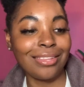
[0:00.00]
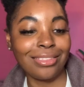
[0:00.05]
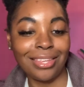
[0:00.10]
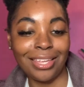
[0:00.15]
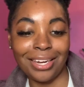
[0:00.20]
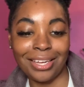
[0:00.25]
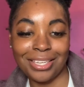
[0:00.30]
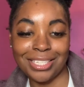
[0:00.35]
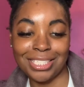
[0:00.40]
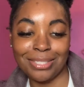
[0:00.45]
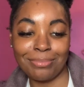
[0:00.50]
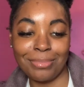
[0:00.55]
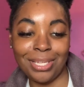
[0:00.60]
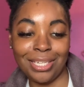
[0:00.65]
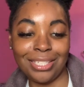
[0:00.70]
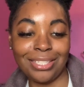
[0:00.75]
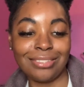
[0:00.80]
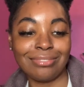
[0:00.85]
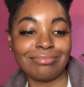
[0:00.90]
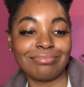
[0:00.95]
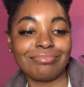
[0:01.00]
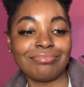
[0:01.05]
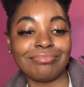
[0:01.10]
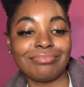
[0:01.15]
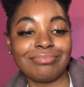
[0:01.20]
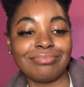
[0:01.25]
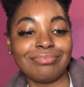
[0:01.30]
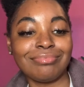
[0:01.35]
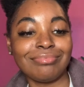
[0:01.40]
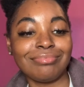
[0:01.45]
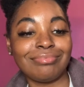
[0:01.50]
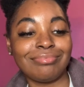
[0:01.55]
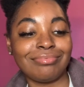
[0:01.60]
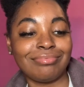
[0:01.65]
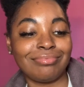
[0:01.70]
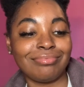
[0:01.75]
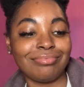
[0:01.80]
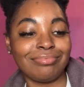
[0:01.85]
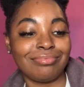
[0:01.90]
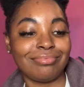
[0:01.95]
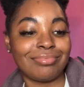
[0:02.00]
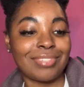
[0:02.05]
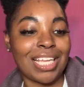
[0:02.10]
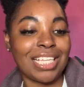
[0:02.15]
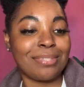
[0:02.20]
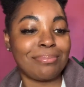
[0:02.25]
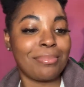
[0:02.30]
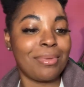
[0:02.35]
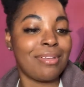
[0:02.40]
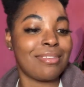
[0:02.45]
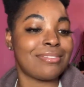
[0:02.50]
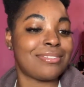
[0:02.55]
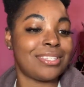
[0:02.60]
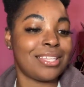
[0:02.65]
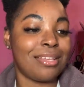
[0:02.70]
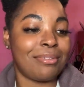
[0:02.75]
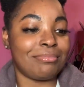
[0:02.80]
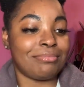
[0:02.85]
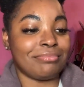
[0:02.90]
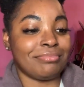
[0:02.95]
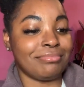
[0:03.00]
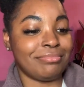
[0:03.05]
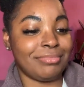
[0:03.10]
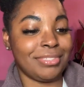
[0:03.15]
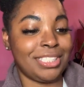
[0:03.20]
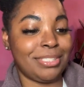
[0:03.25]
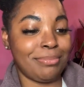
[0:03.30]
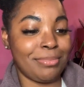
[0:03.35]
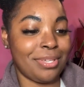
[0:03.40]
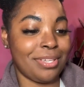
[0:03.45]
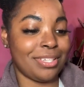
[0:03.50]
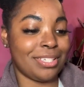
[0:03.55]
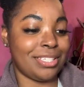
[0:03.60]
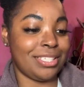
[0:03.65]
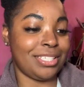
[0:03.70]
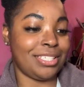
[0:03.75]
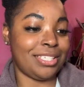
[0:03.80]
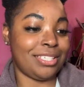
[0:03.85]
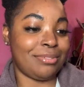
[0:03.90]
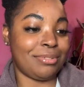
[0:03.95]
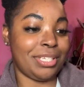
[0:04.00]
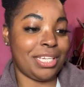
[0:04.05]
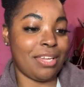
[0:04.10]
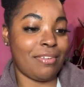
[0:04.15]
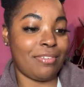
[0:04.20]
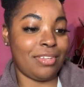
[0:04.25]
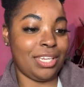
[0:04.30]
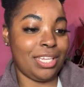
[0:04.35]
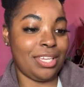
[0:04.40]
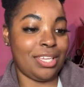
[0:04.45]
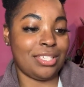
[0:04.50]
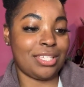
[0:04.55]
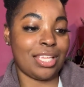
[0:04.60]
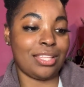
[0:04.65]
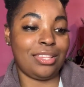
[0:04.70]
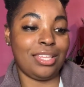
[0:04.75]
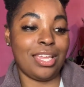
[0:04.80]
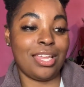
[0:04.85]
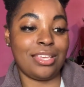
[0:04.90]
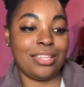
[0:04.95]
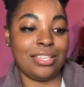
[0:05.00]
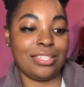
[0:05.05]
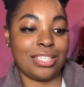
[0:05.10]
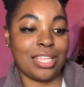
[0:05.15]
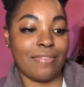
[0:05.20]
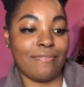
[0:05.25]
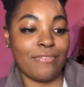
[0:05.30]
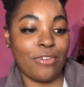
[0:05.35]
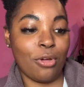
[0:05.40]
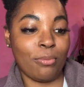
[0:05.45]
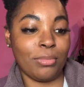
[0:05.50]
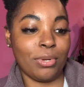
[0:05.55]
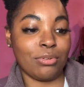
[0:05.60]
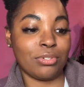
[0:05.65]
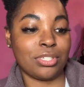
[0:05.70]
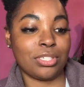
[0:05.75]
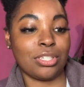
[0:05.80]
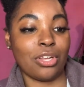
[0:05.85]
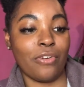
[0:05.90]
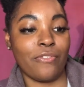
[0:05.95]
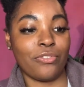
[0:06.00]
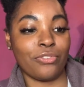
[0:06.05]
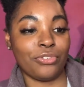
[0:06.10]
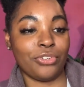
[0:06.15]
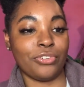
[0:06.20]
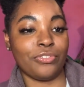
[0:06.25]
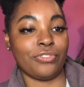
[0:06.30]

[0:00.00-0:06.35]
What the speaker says: thought I could smell it. I smell something. It smells good. Whatever it is, I think it is that foam will smell for real